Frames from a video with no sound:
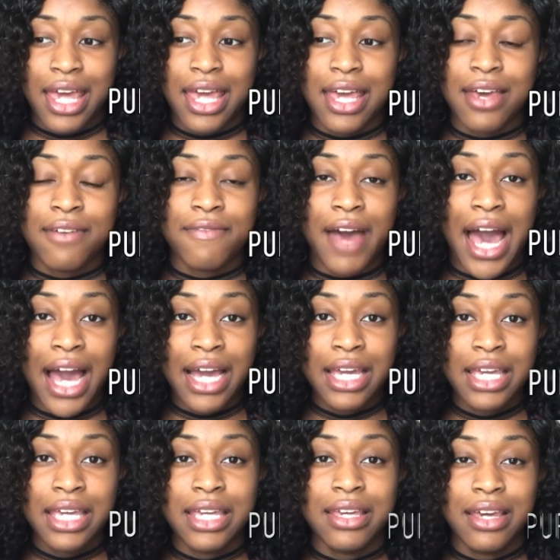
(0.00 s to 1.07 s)
If
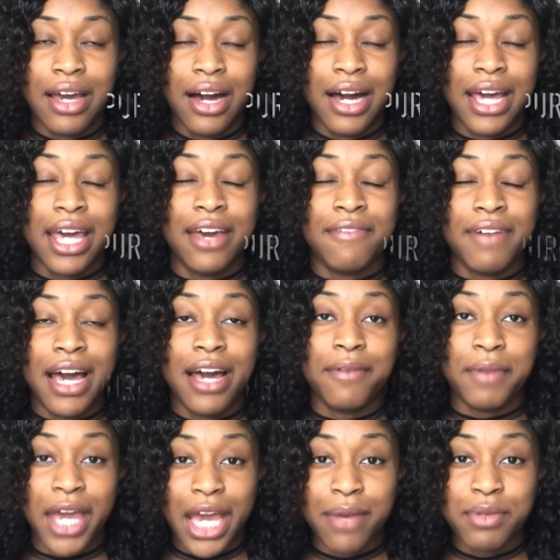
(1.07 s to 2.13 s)

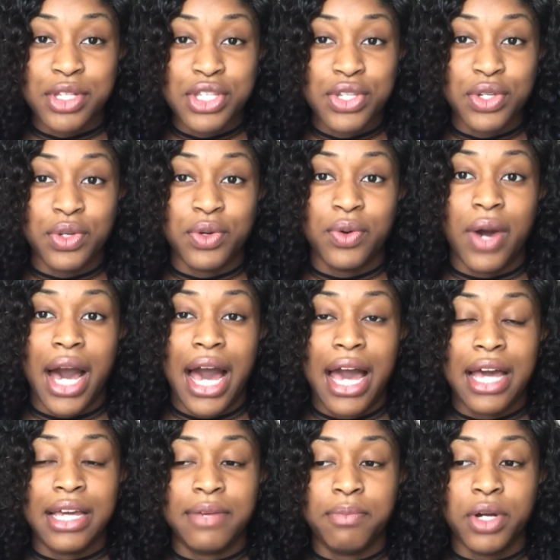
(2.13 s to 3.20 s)
I'm able to,
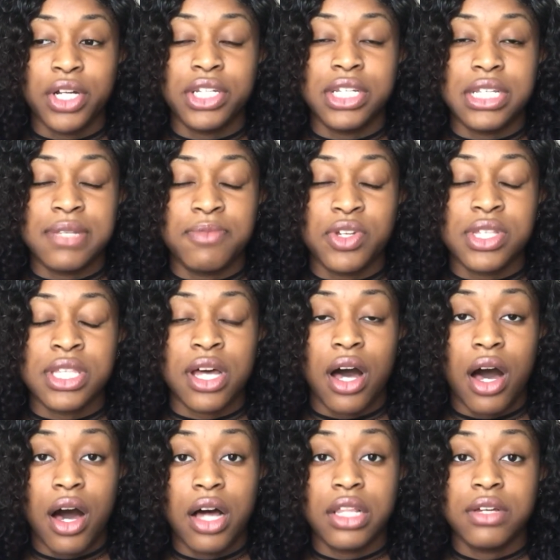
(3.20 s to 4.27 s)
I purchase
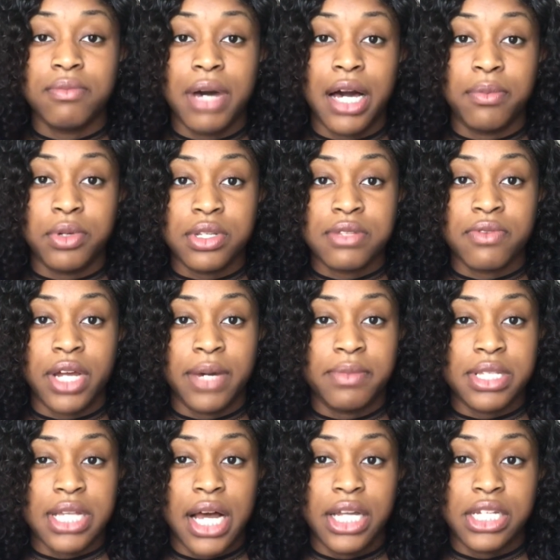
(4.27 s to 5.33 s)
all of my books from
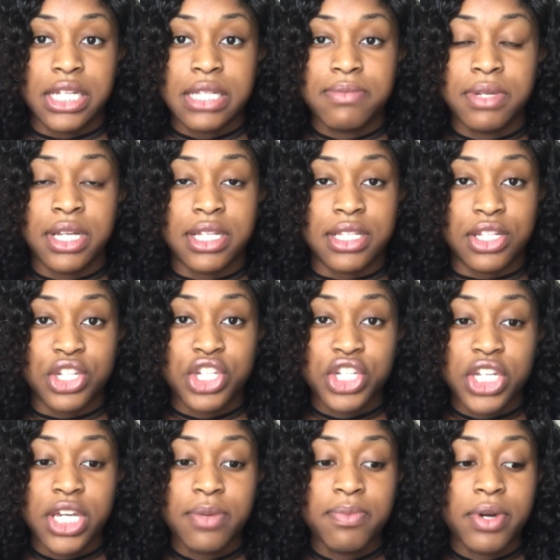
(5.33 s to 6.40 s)
Amazon just because it's
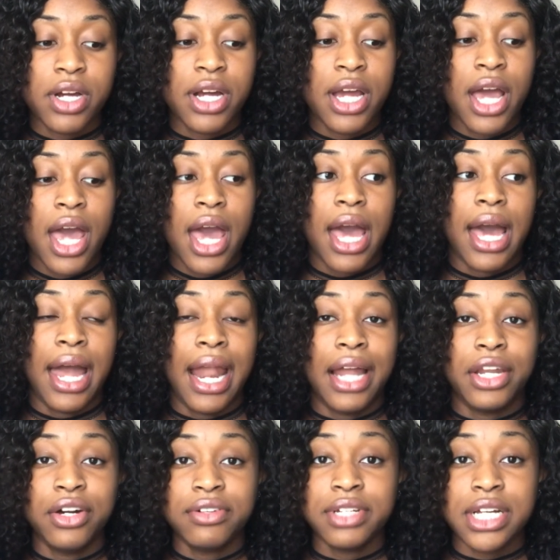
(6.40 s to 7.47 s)
cheaper, and
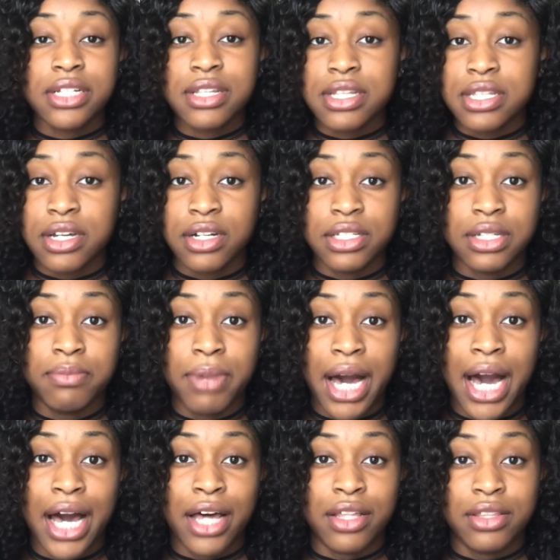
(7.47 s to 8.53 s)
I don't necessarily
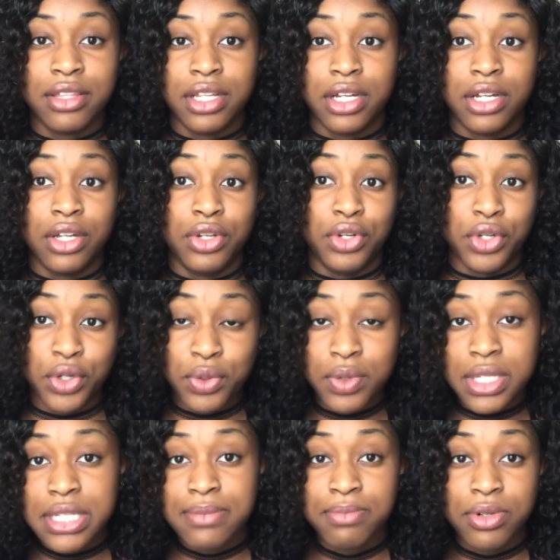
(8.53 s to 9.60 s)
buy the
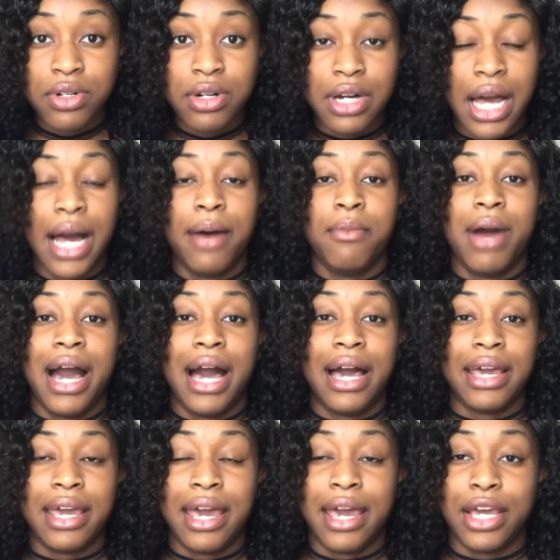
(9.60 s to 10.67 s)
newest book. I
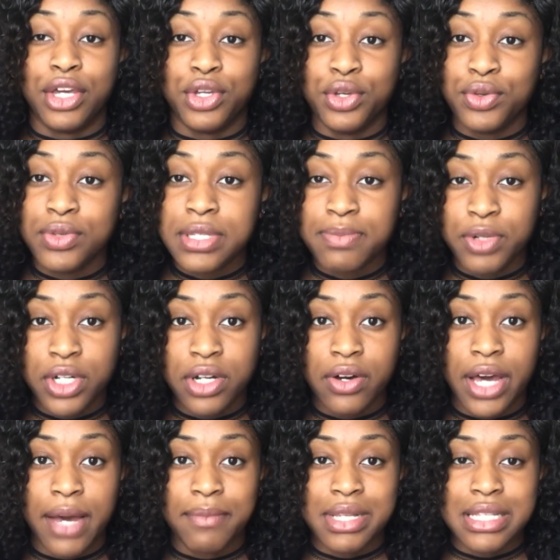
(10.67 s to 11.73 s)
buy a used book
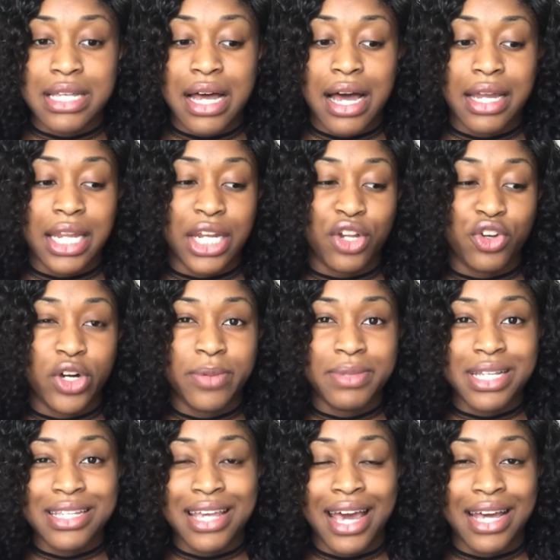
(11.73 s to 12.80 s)
on Amazon, and it
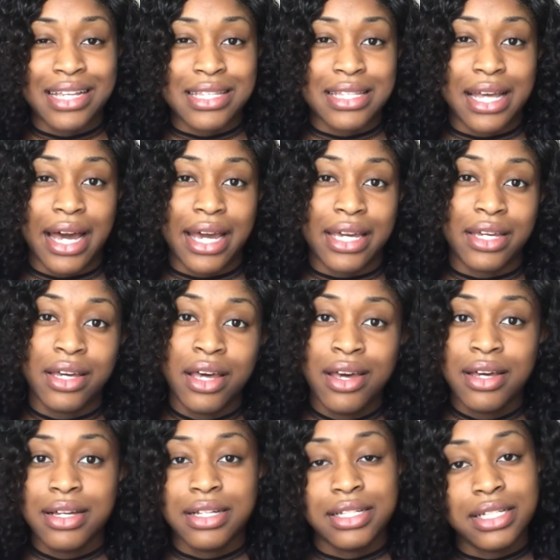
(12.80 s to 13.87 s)
normally has like
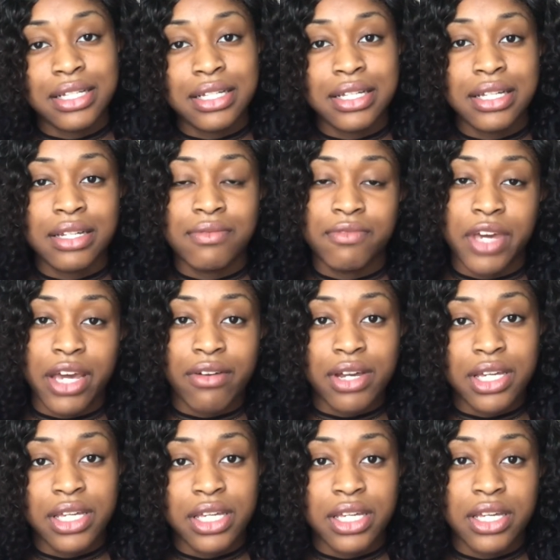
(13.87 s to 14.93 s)
good,
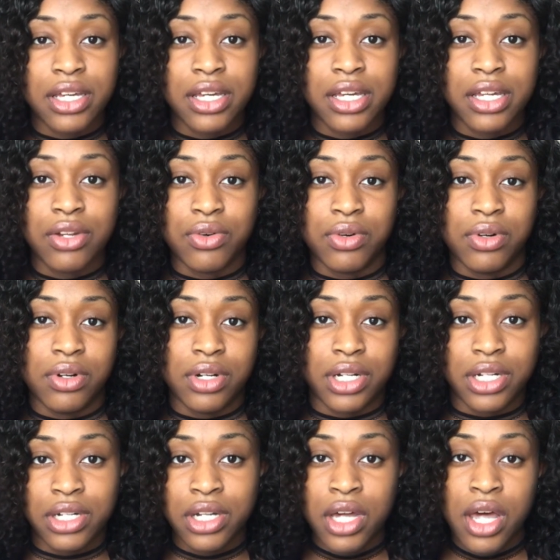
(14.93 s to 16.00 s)
very good,
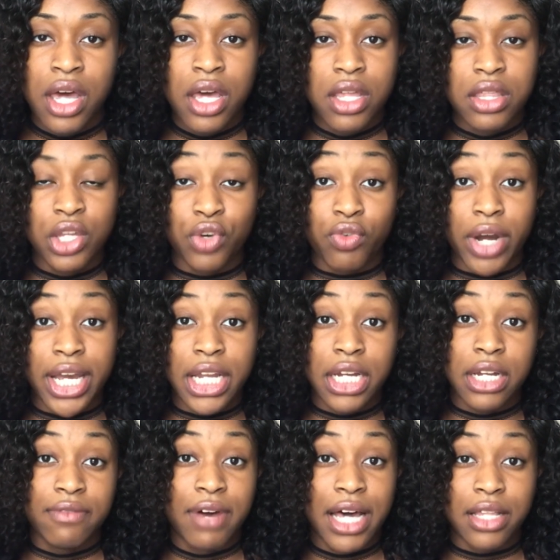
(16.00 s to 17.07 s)
or the
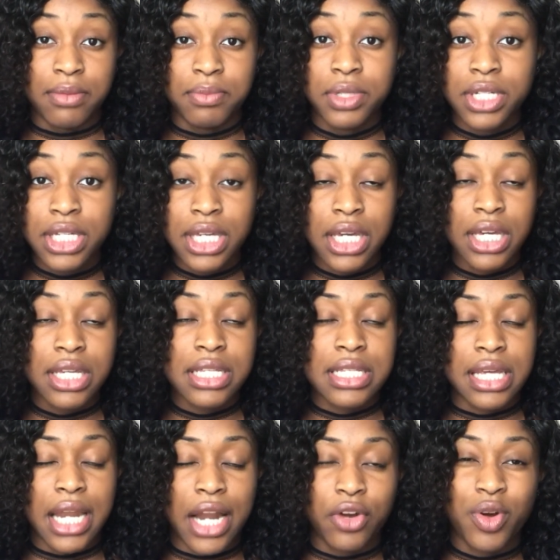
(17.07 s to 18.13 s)
rating of how the book is,
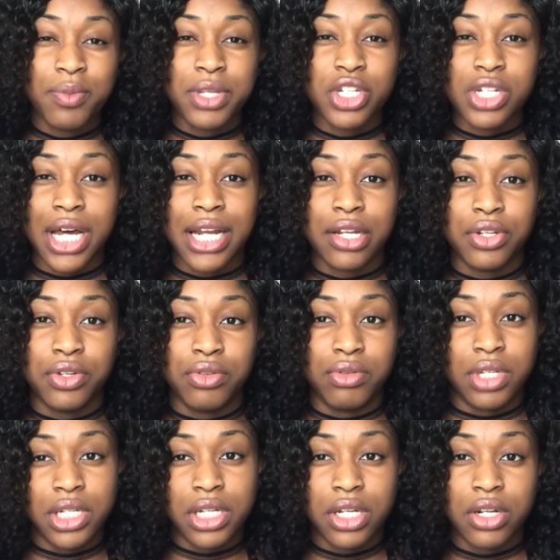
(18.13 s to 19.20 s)
and I normally try to do
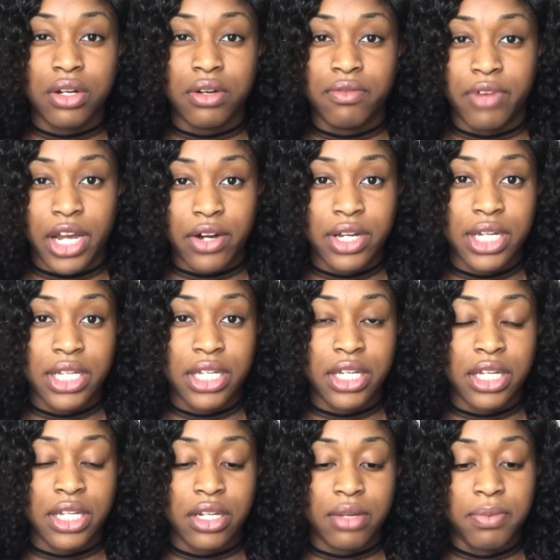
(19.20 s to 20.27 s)
good or very
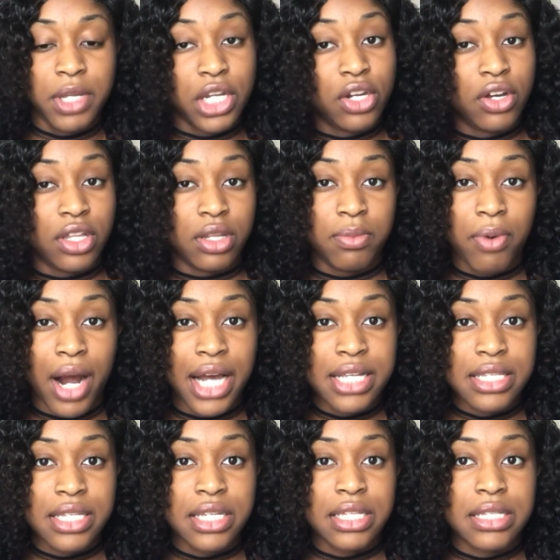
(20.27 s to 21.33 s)
good depending on the
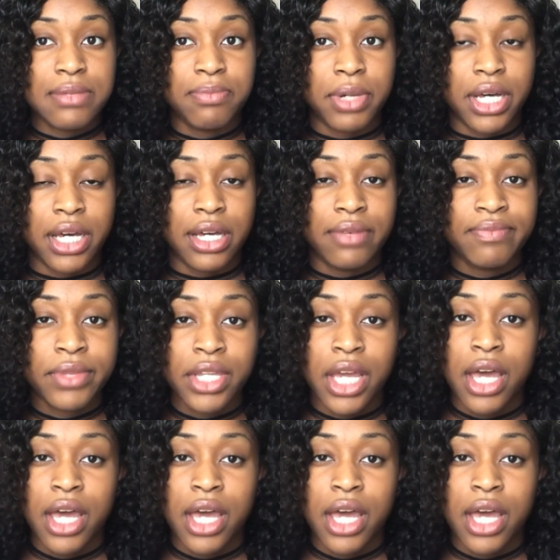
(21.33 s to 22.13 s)
pricings. But